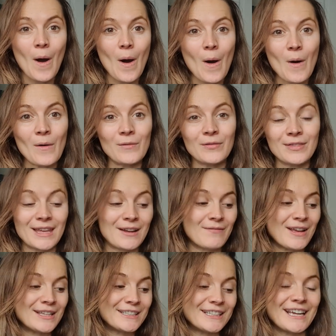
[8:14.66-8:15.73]
of the
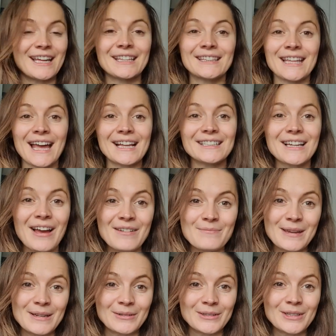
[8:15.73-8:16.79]
adventure that I've
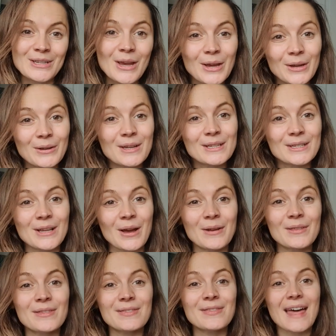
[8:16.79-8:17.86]
been on too. So
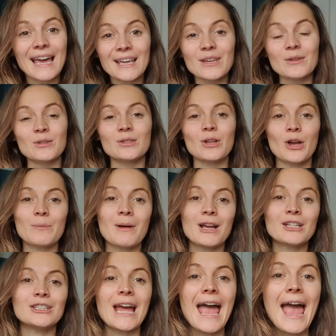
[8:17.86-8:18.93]
thank you so
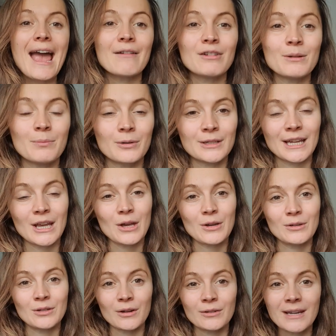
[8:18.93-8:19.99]
much to everybody
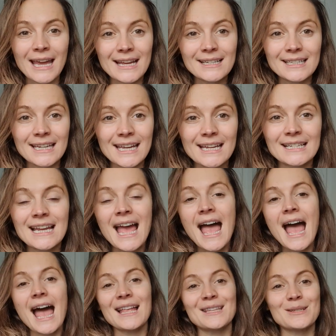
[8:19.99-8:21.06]
who donated
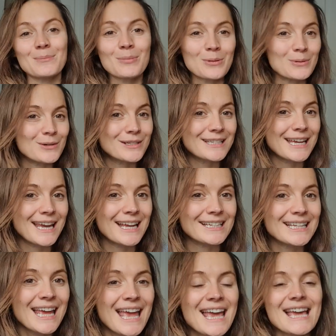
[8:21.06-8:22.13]
and supported.
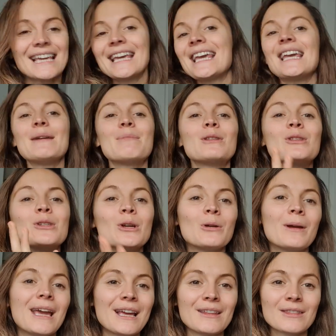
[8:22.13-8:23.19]
Keep
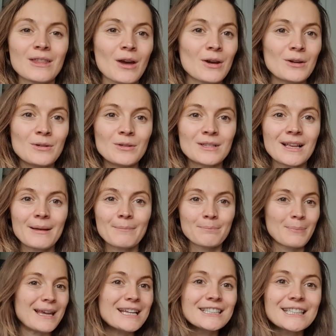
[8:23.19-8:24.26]
doing those
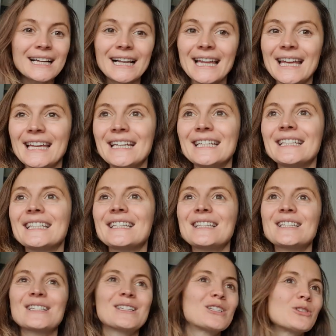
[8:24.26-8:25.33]
beach
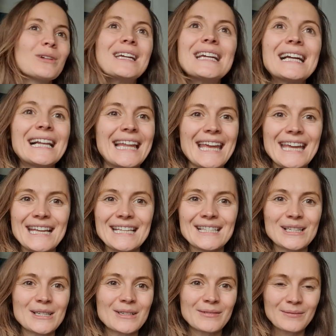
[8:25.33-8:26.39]
cleans, street
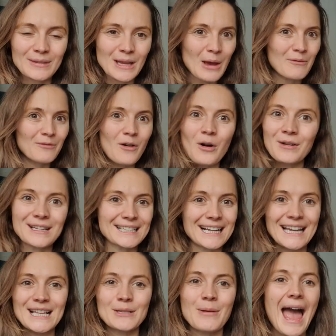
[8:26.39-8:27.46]
cleans, forest
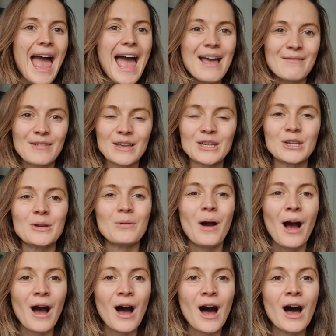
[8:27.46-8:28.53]
cleans, wherever you
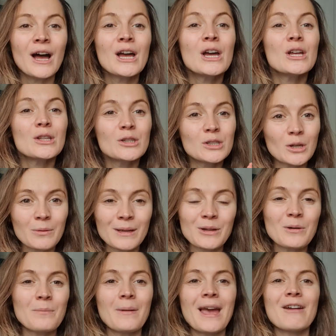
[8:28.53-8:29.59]
are doing
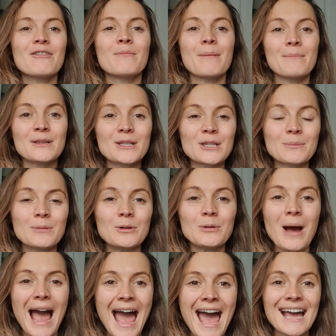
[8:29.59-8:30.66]
your bit. Remember,
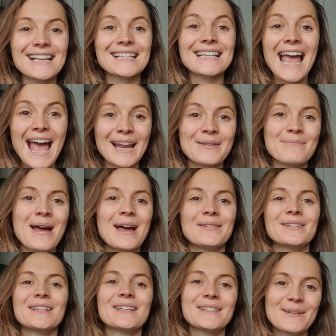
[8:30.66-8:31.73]
small acts can
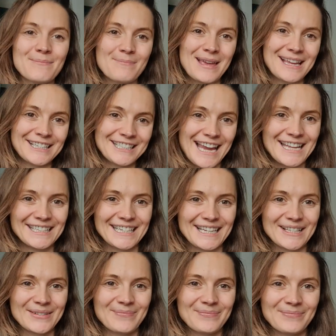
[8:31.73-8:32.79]
amount to big
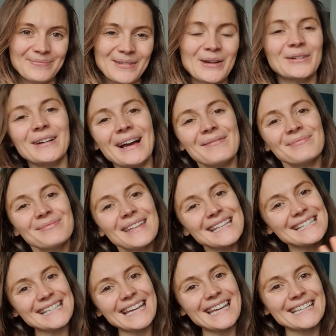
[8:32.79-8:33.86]
changes. All right,
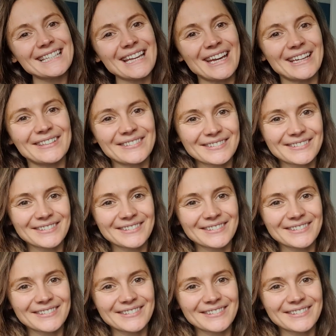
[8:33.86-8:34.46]
see you soon.